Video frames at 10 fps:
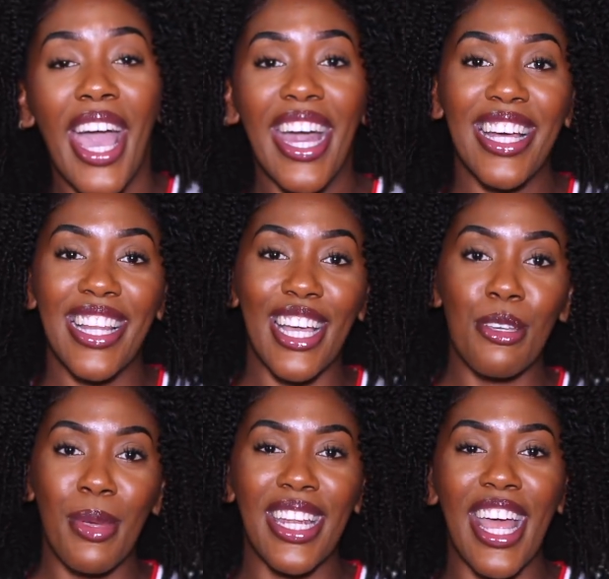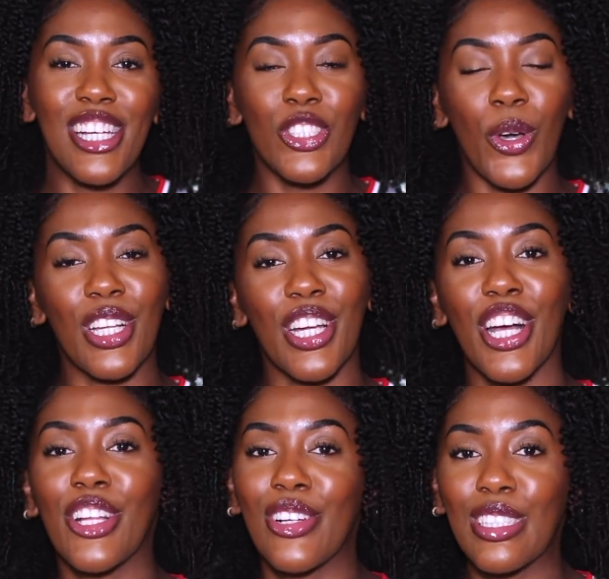Hey, like you mean it and join the
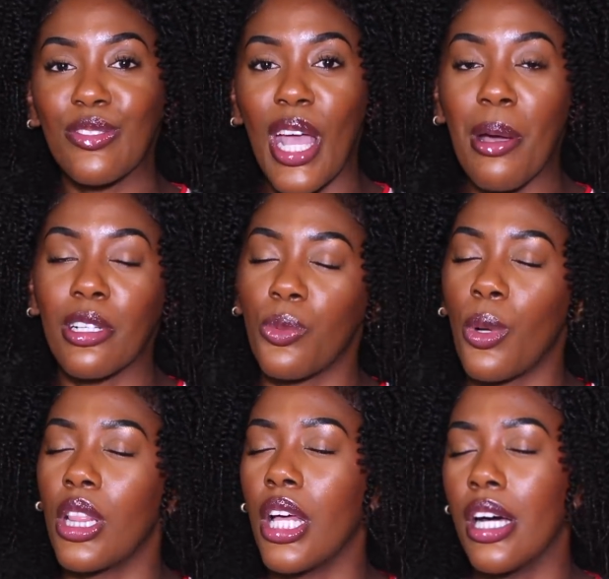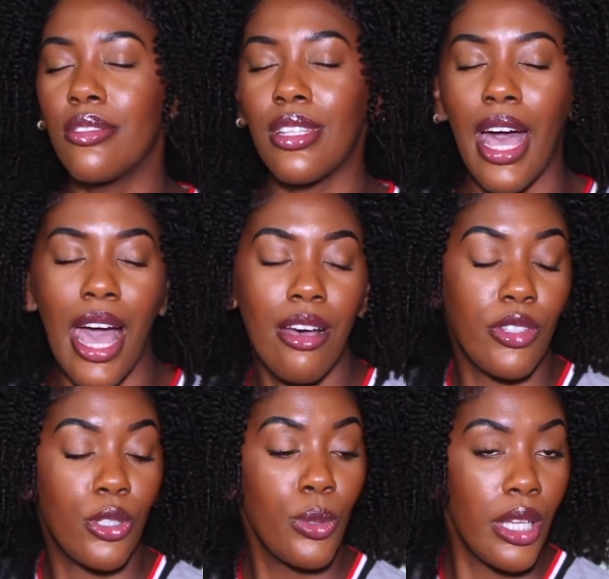Curly Christian would love to have
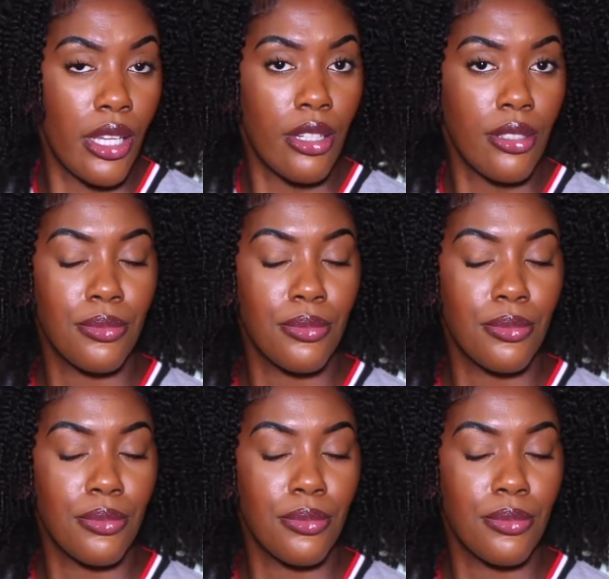you here.